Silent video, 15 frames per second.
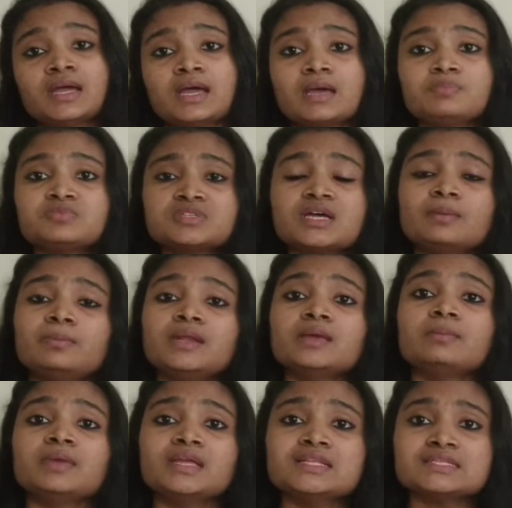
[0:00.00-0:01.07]

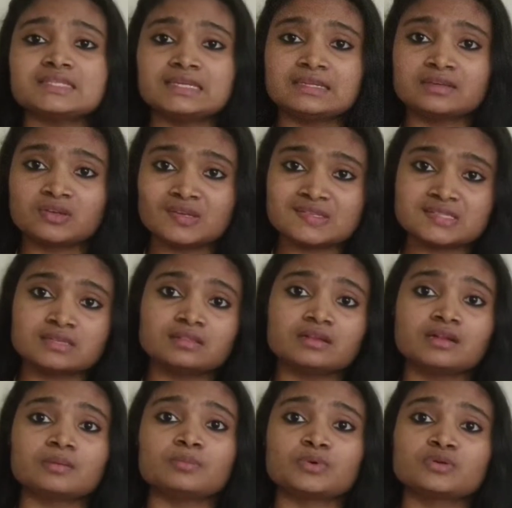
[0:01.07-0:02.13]
Upsampling means increasing the
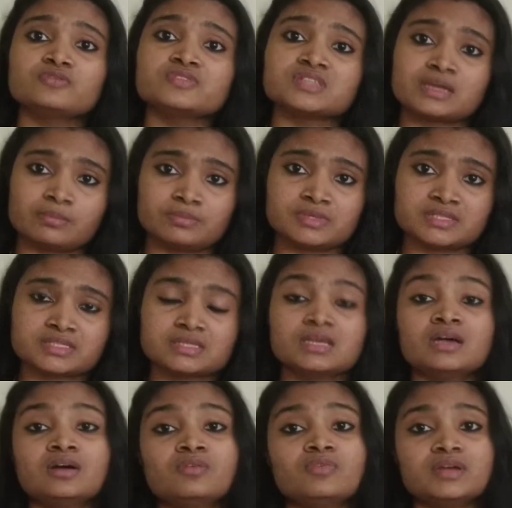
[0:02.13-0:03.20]
number of samples,
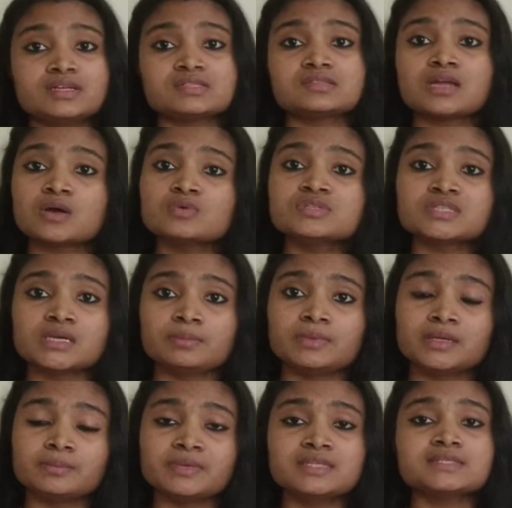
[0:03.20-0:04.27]
whereas
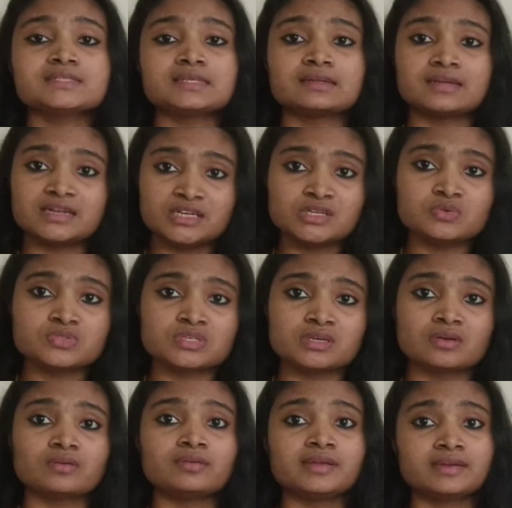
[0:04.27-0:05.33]
downsampling means
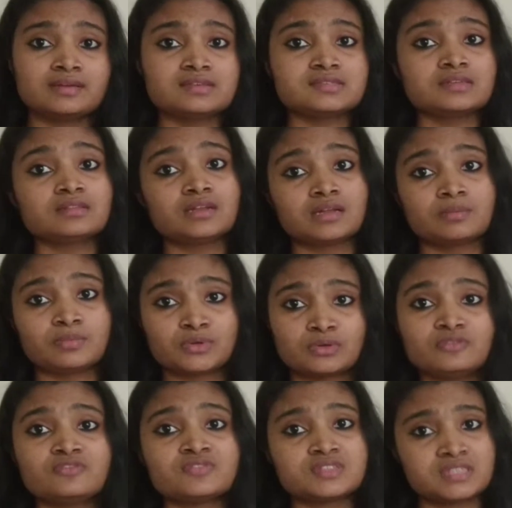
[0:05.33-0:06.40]
reducing or decreasing the number
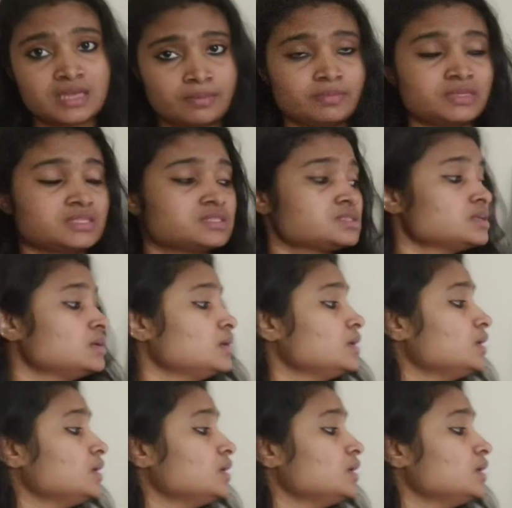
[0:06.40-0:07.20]
of samples.